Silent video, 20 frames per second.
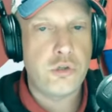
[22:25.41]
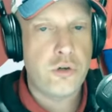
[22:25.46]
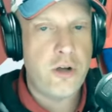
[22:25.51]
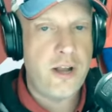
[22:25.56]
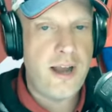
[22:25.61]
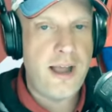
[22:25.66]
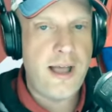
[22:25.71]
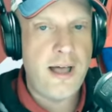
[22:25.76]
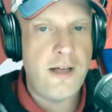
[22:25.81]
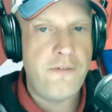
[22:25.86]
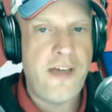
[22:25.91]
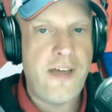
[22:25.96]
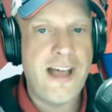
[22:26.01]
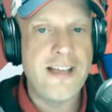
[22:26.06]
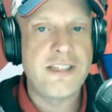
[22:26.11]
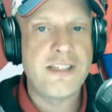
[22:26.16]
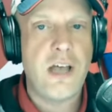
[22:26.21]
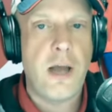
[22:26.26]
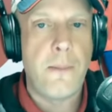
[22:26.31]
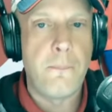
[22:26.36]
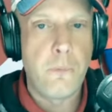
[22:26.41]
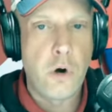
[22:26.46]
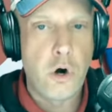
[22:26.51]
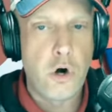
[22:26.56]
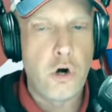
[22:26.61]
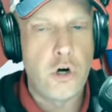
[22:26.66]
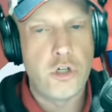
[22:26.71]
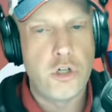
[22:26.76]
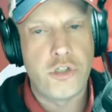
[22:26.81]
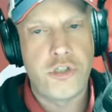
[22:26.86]
Trineyev has
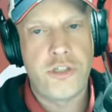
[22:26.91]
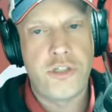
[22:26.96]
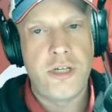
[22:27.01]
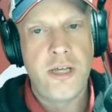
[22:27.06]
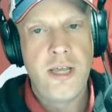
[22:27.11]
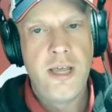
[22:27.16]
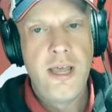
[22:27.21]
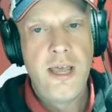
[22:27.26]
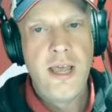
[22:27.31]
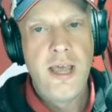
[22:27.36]
emerged